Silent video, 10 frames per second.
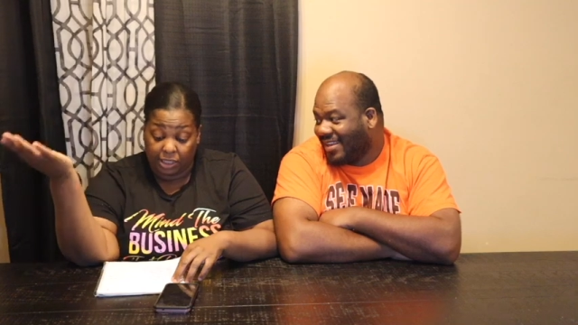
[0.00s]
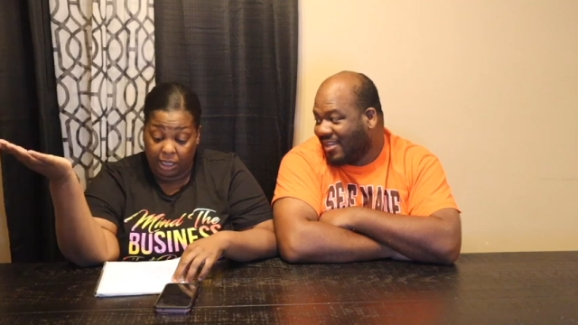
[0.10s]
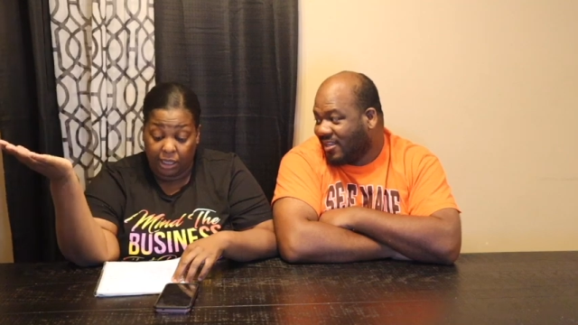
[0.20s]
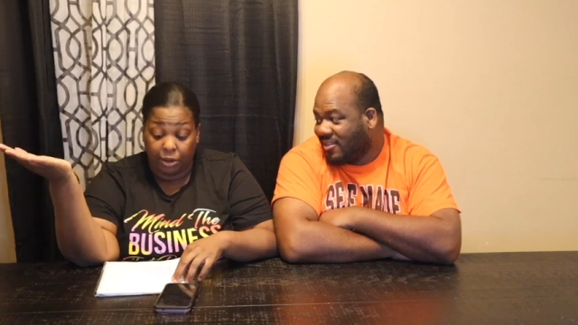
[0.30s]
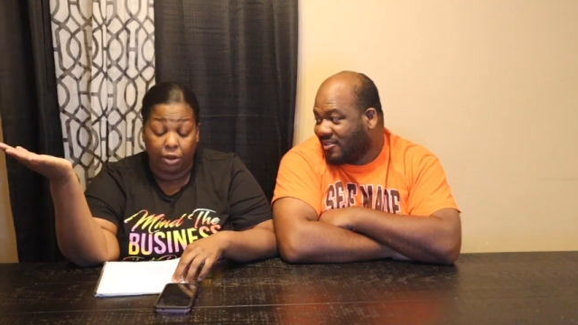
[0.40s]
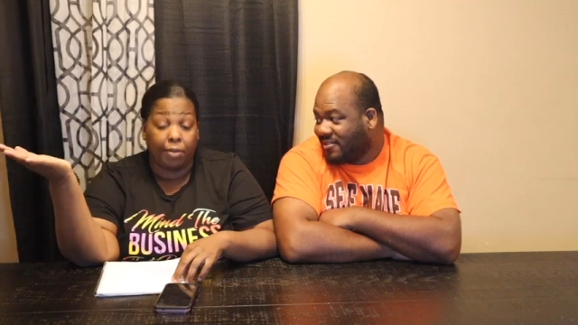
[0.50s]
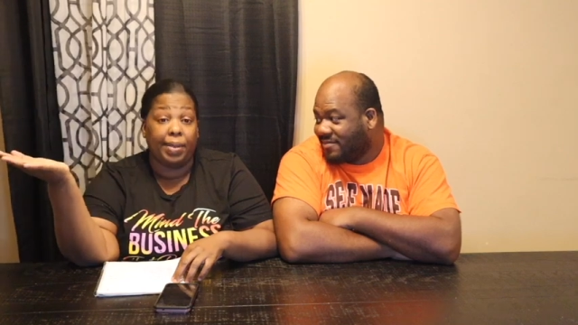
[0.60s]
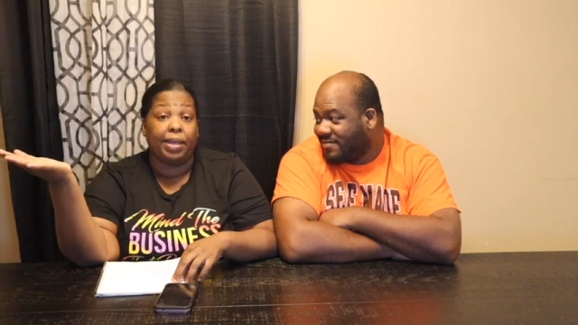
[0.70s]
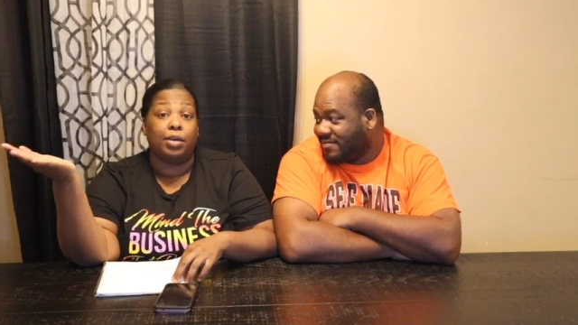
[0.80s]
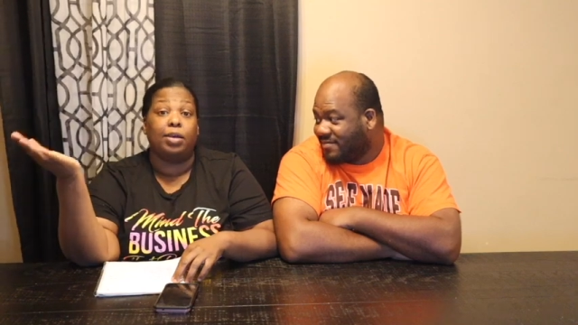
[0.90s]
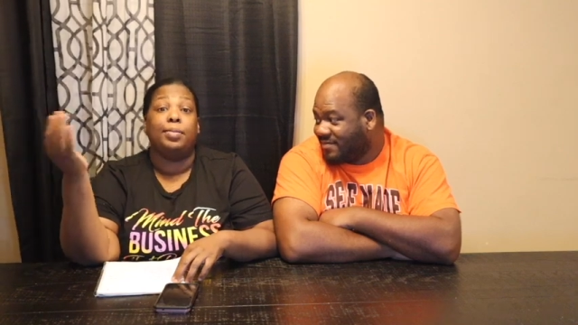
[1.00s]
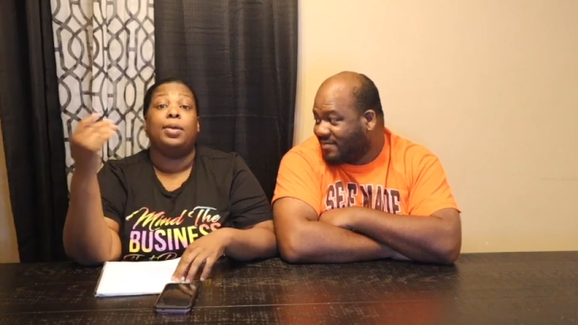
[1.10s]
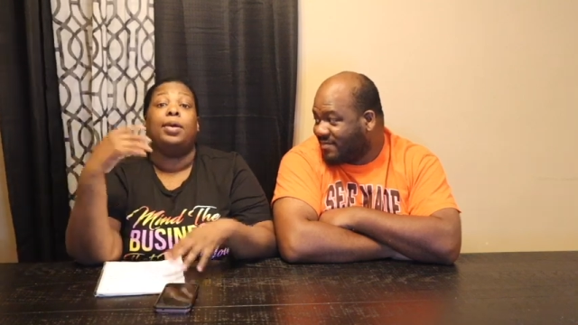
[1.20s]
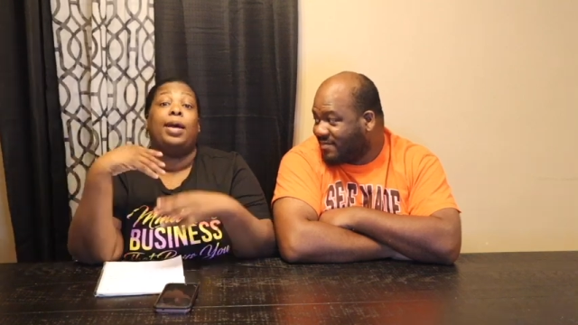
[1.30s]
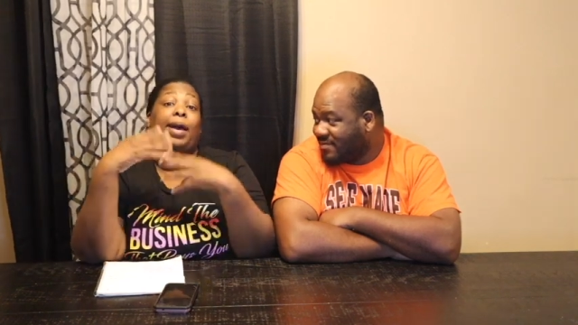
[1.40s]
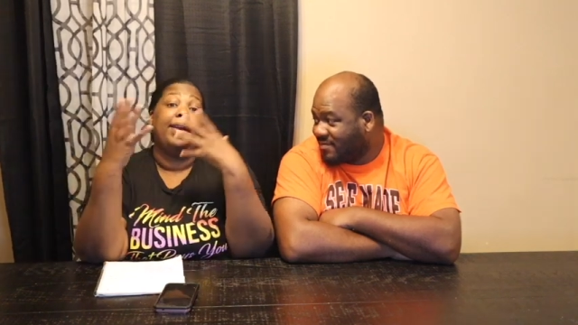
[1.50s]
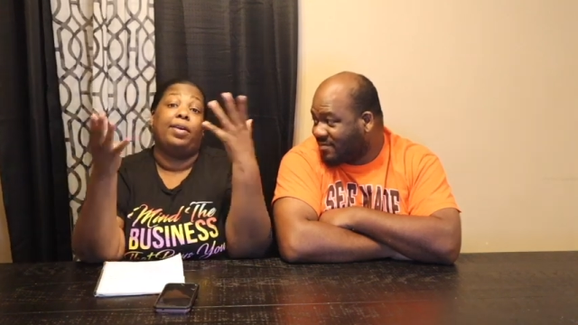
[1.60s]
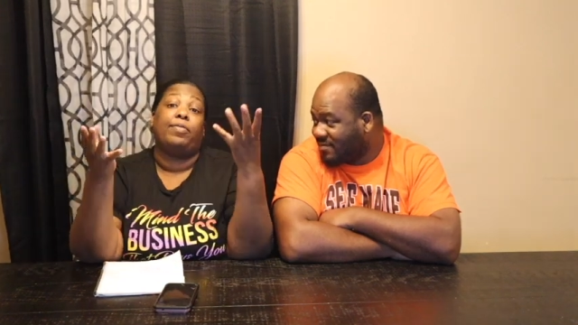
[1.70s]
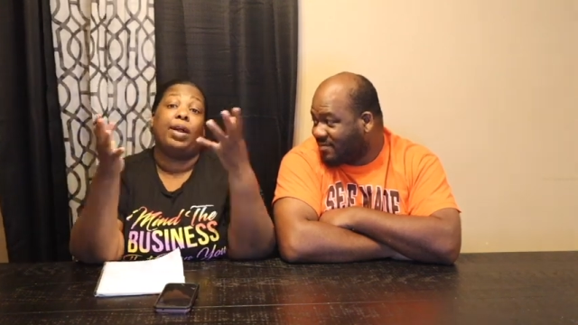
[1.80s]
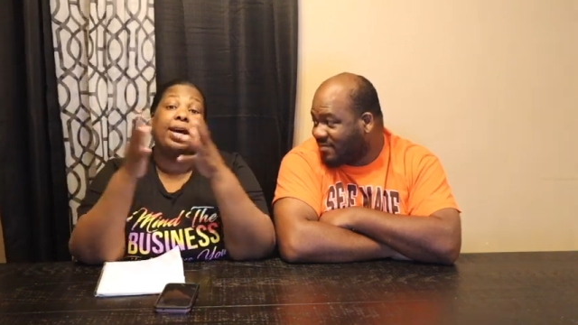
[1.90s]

Speaker 1: skincare or makeup? However,